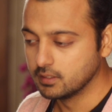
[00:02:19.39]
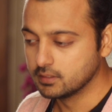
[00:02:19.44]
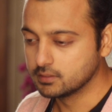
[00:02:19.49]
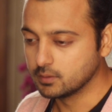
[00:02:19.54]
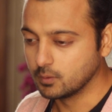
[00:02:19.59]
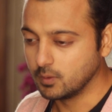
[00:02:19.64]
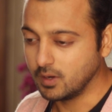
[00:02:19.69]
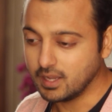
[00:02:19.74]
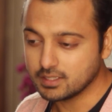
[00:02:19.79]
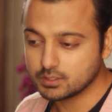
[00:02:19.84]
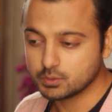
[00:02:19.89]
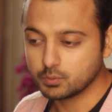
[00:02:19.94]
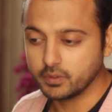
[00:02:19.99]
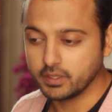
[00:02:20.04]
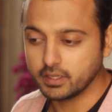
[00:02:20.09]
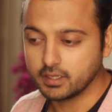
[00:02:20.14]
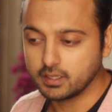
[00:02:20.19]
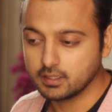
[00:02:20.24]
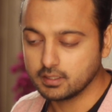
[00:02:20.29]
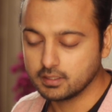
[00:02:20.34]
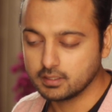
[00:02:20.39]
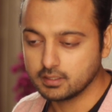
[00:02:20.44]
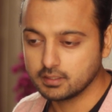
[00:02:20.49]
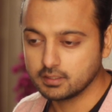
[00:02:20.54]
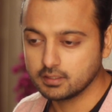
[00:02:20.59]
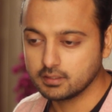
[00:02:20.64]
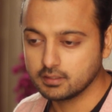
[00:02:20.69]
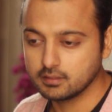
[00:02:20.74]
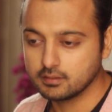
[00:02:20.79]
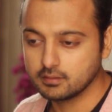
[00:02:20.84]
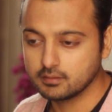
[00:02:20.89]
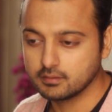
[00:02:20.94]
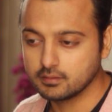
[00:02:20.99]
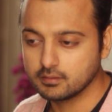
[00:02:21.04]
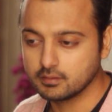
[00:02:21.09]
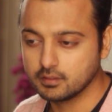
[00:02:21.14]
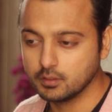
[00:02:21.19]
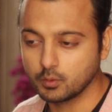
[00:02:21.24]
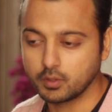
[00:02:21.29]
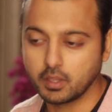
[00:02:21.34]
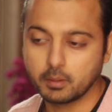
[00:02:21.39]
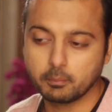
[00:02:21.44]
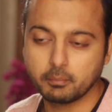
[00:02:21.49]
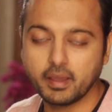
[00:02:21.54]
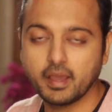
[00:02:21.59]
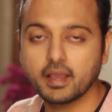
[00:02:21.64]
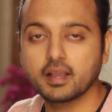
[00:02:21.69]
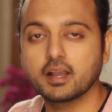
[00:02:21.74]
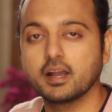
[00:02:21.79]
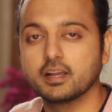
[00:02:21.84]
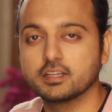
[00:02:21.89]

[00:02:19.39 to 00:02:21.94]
So last week, looking back,